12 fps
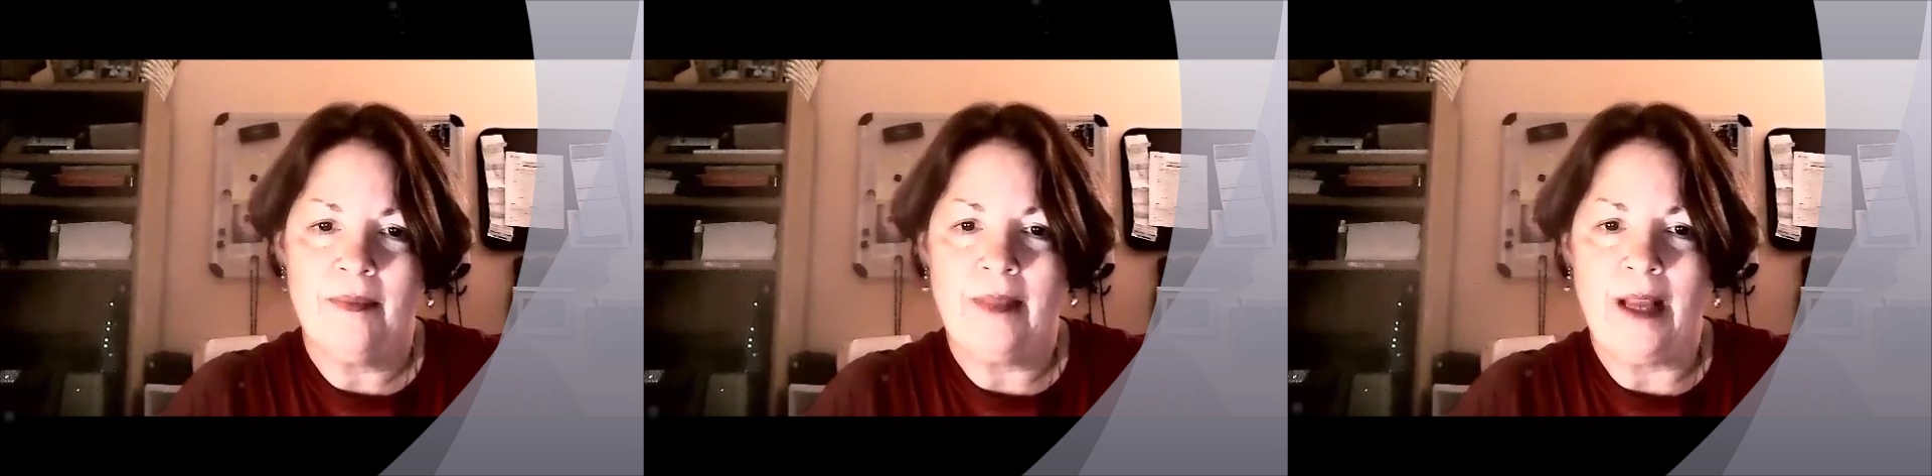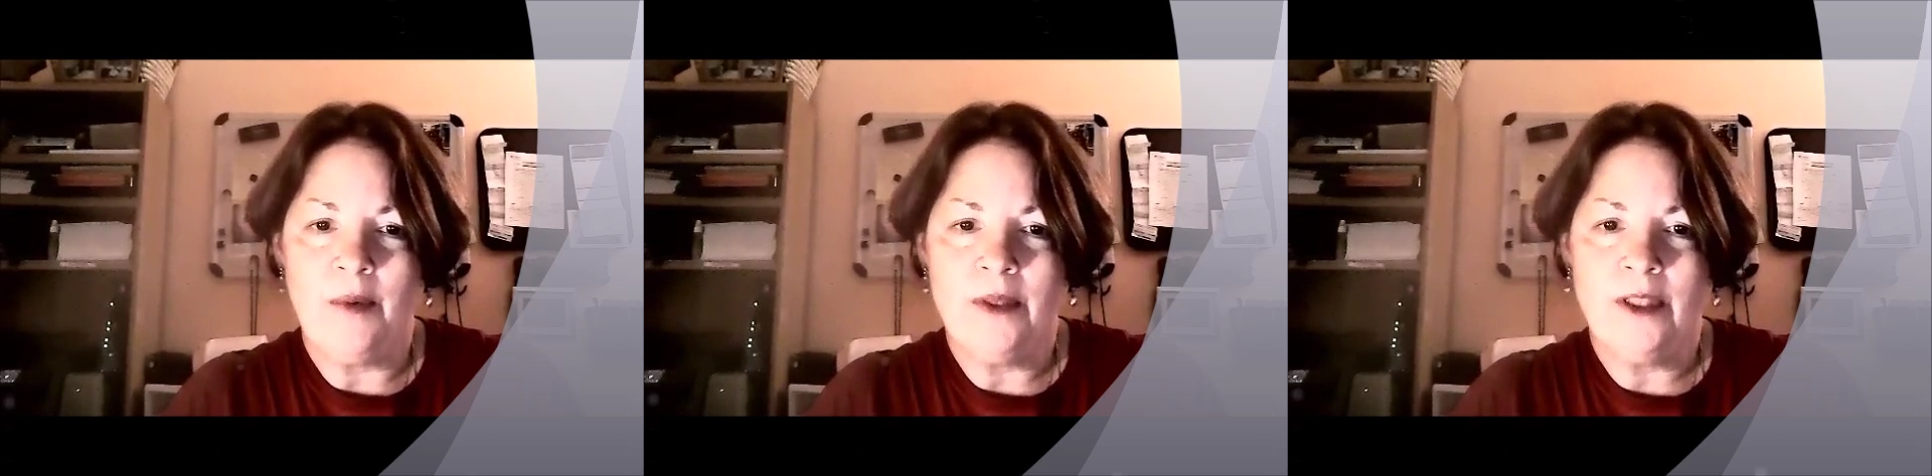
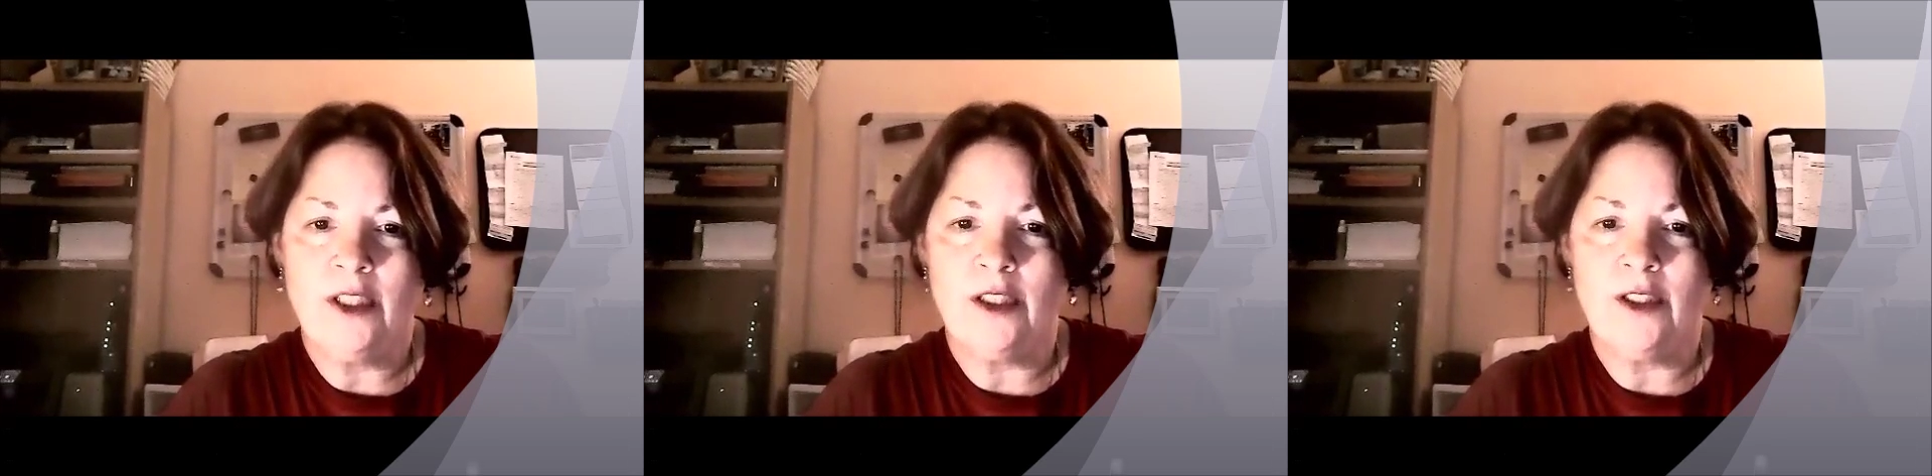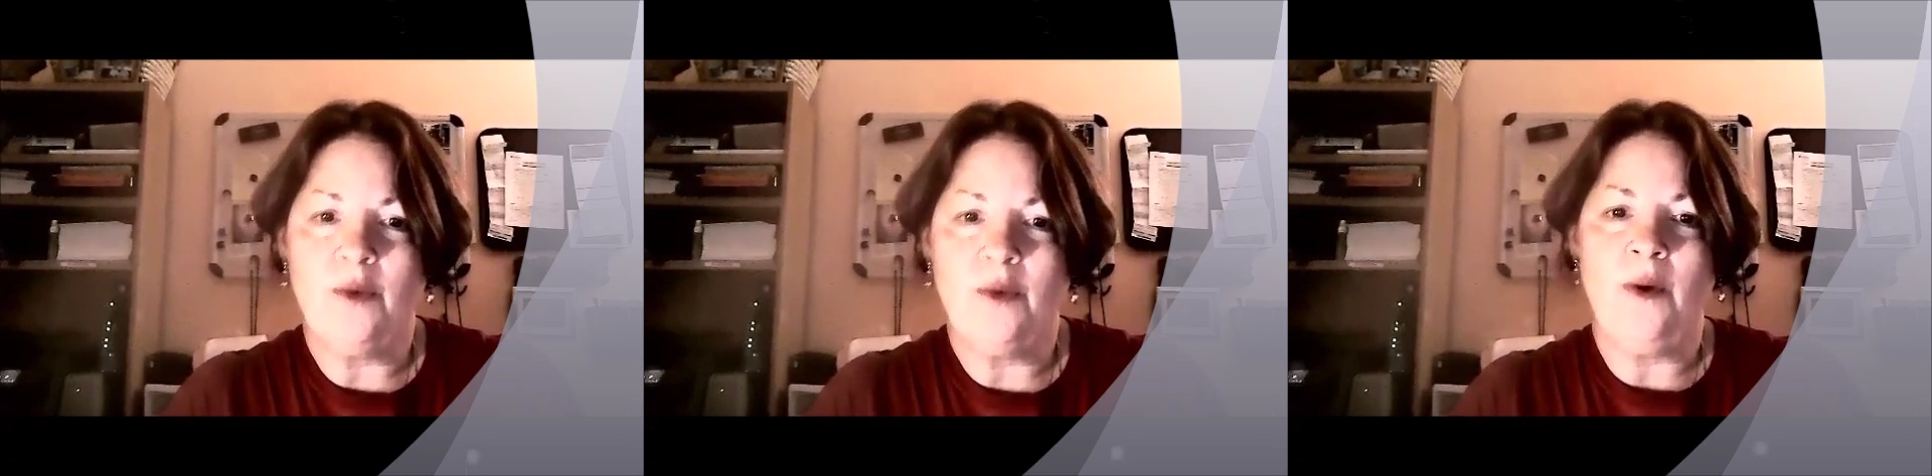that was
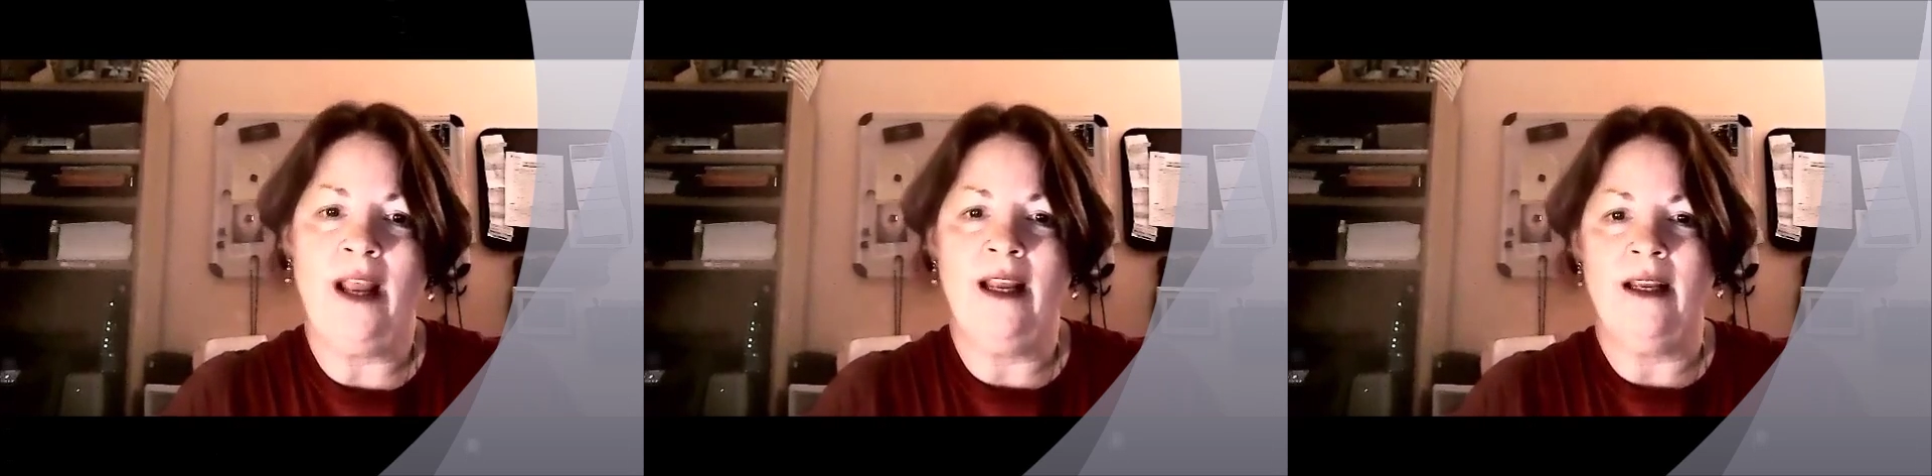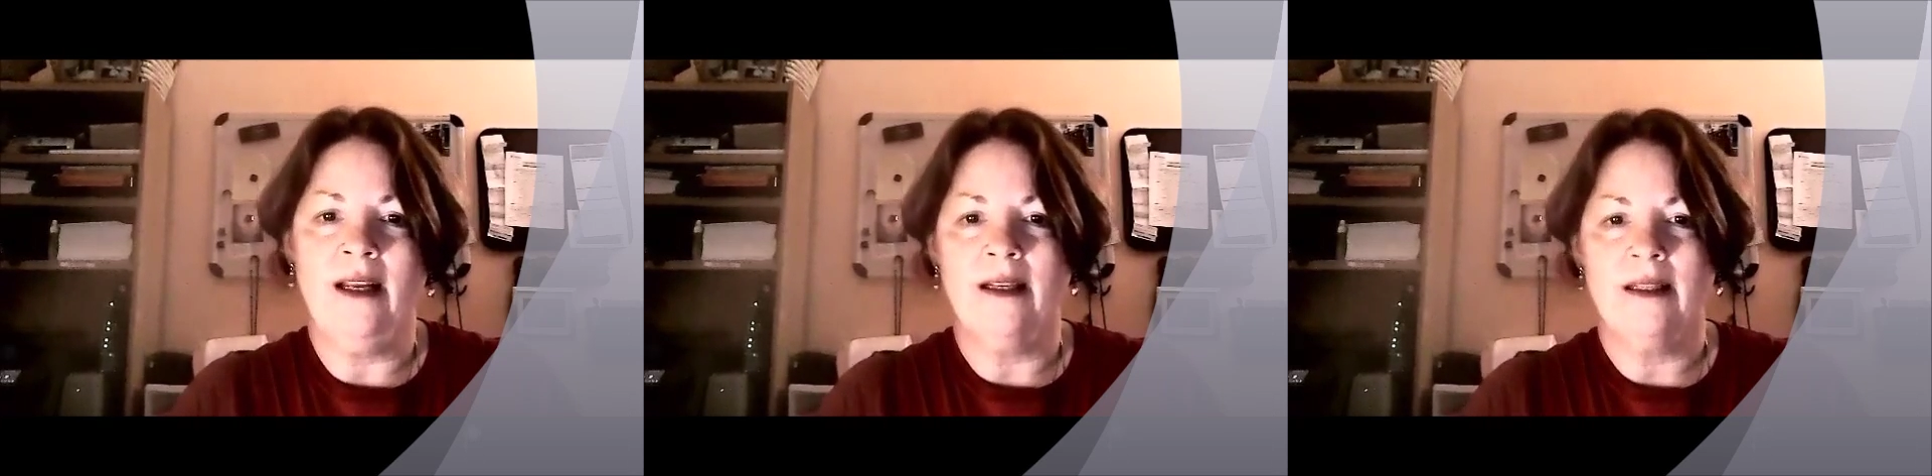just a
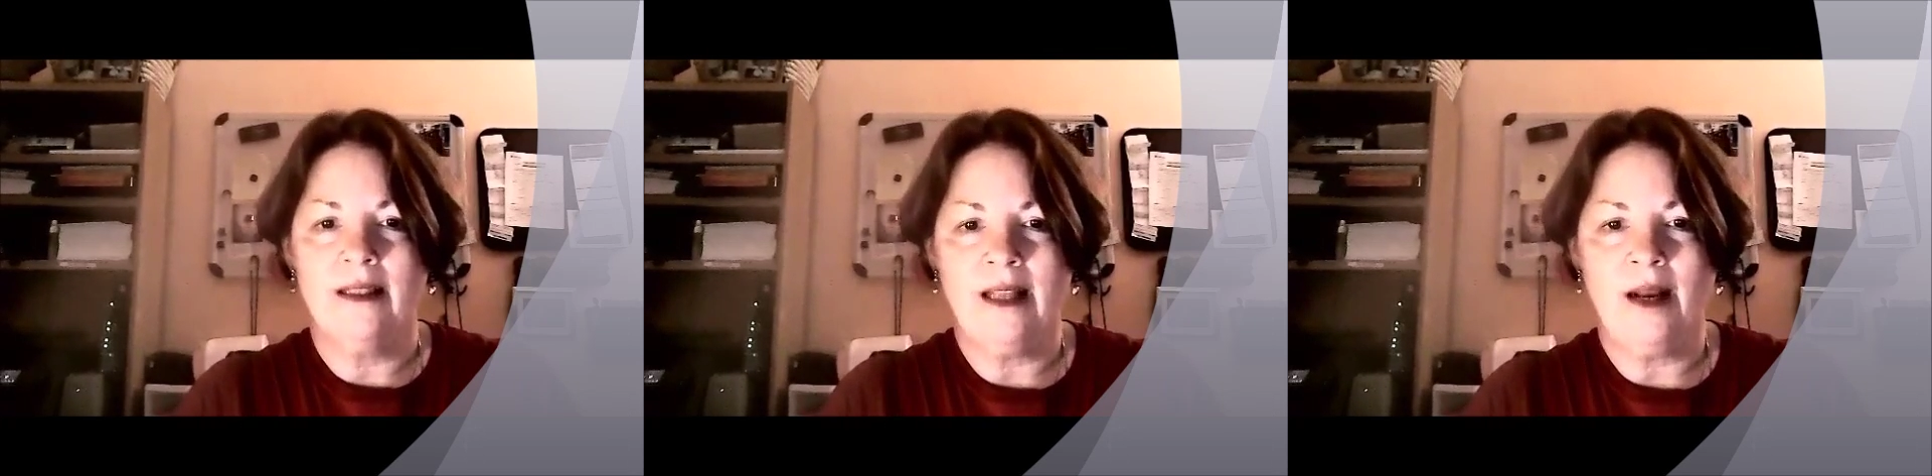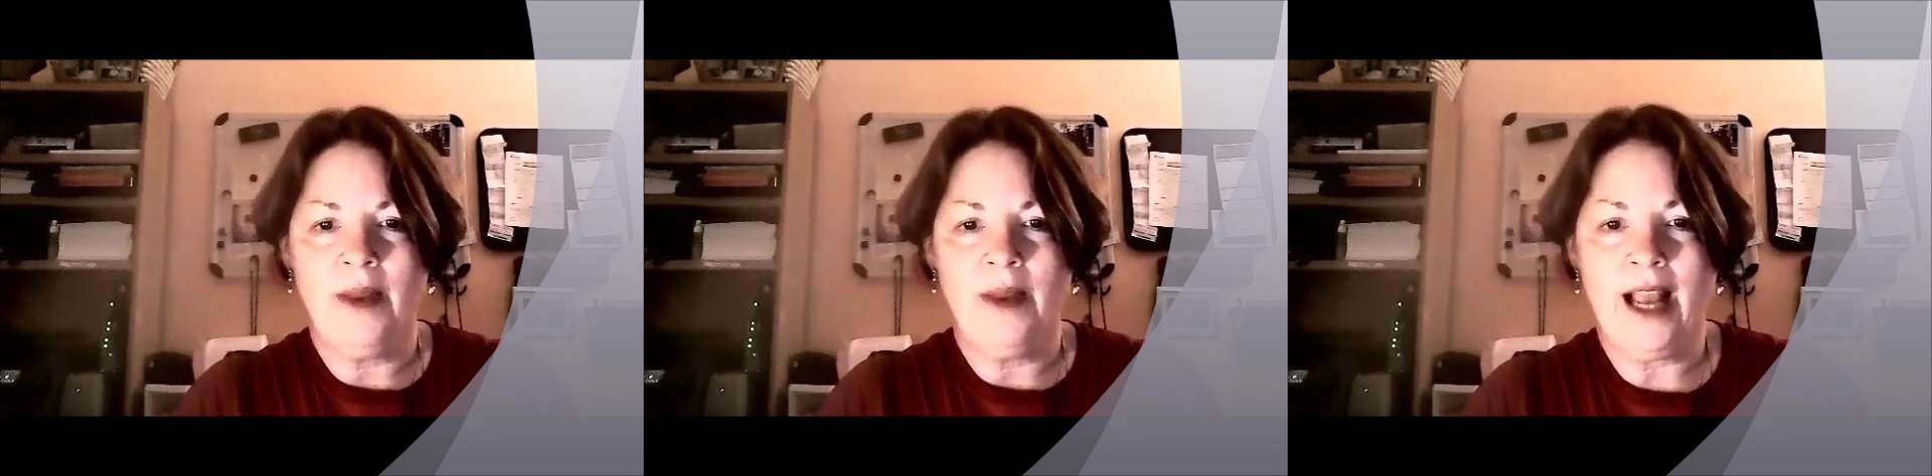way
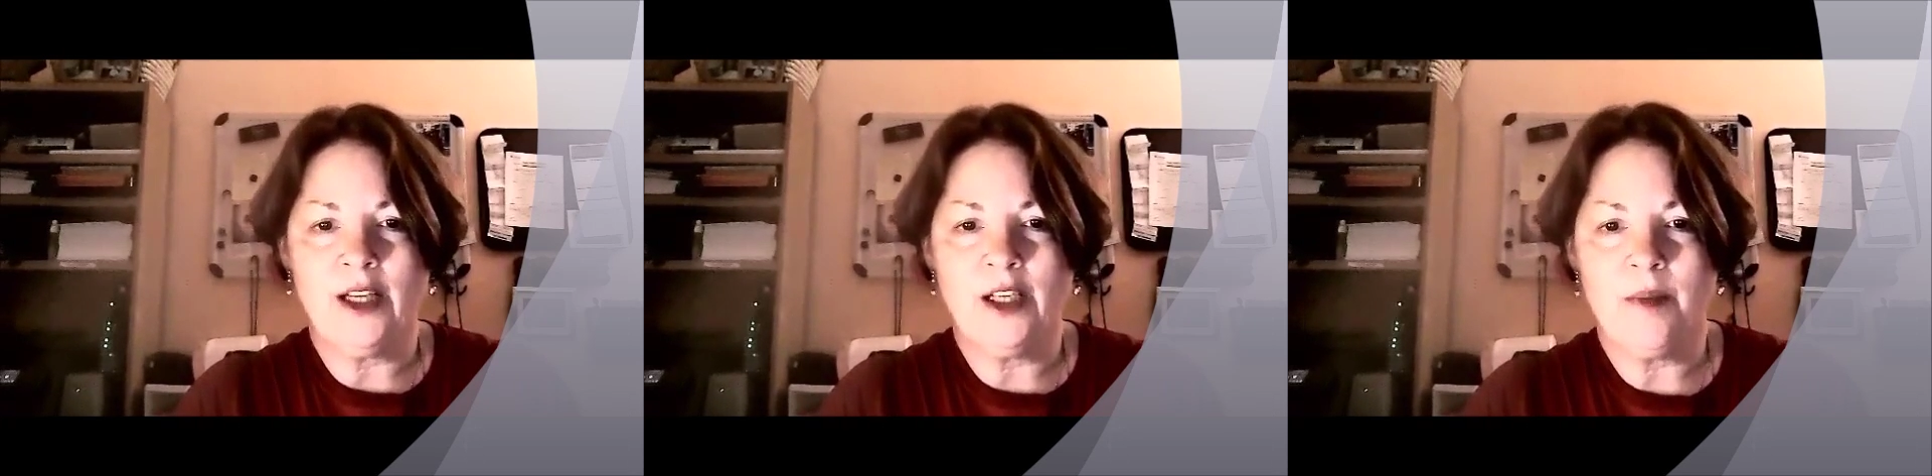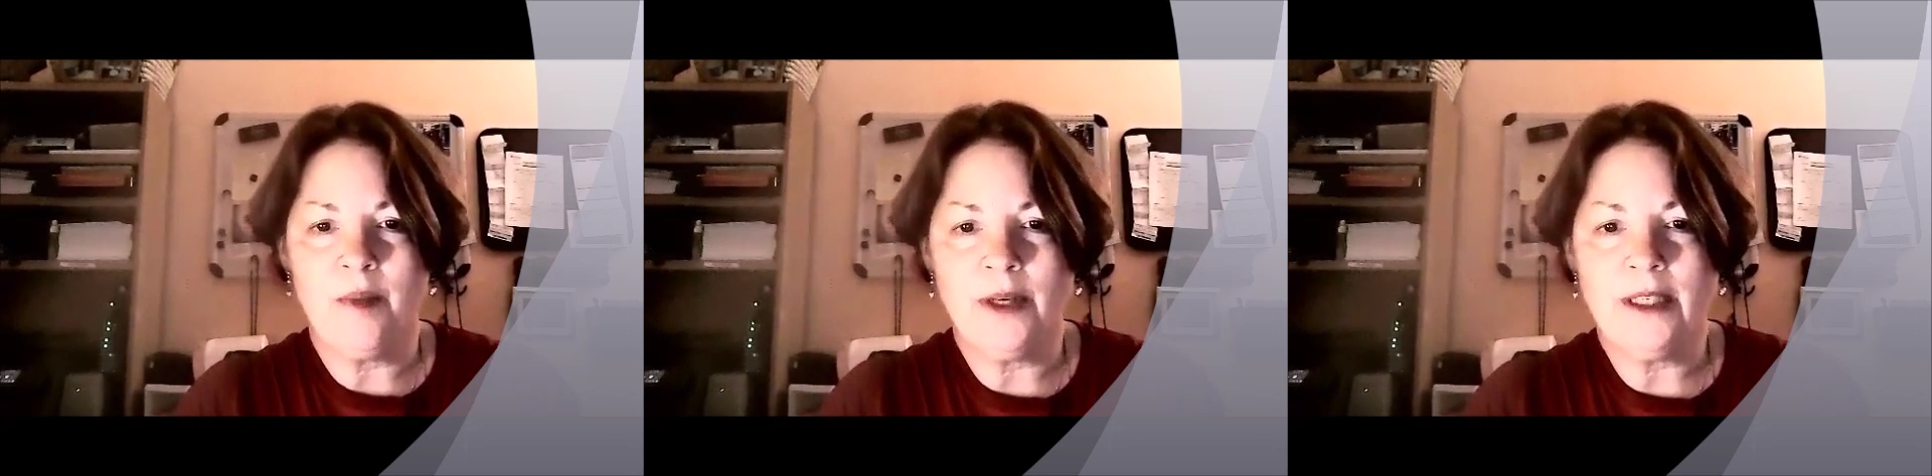that we had
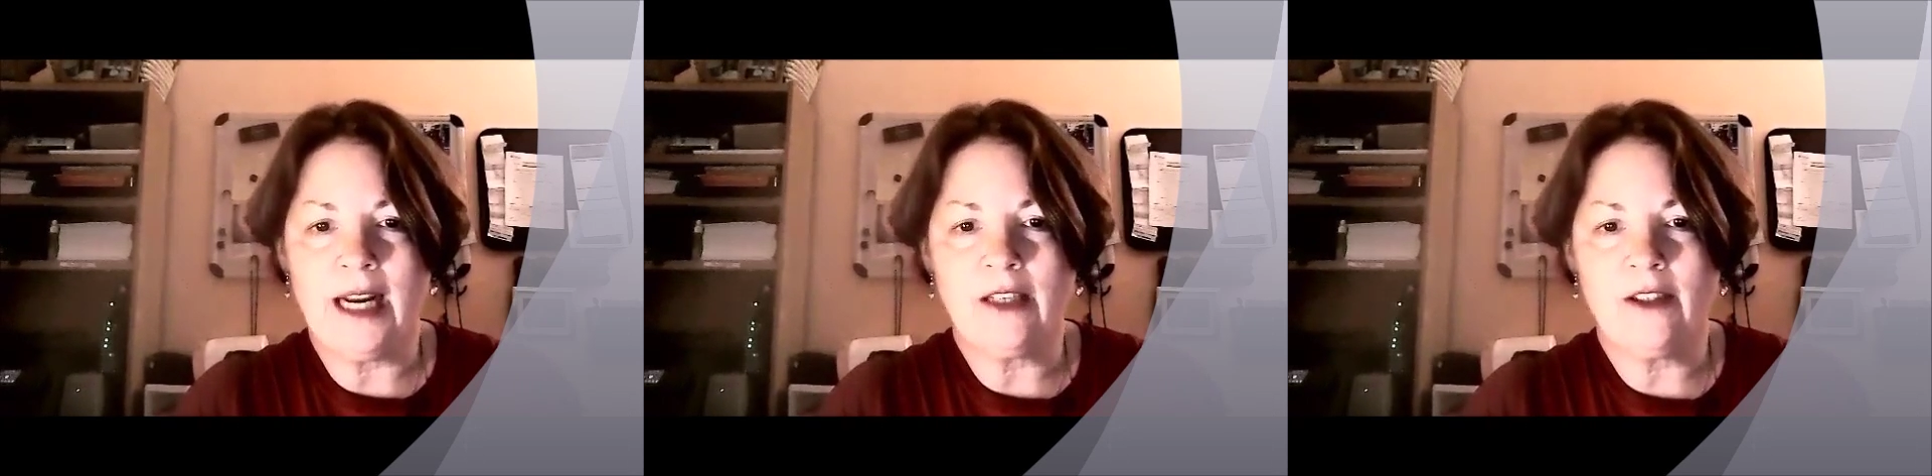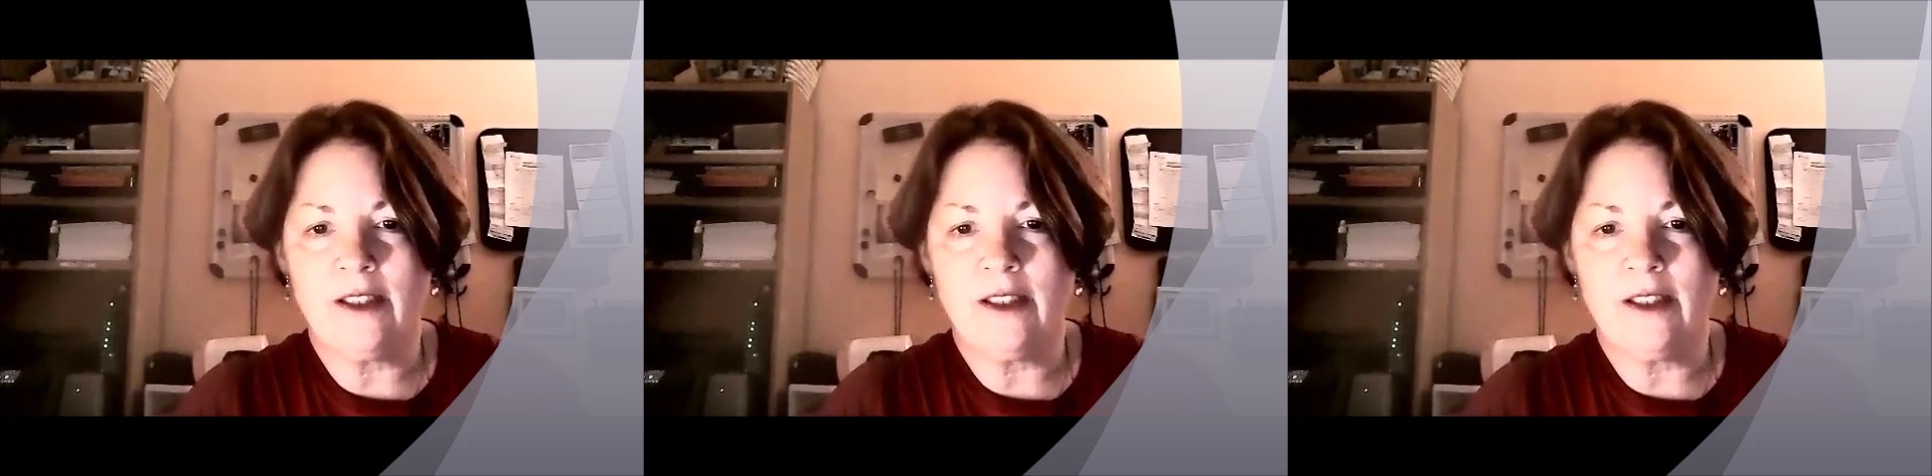to protect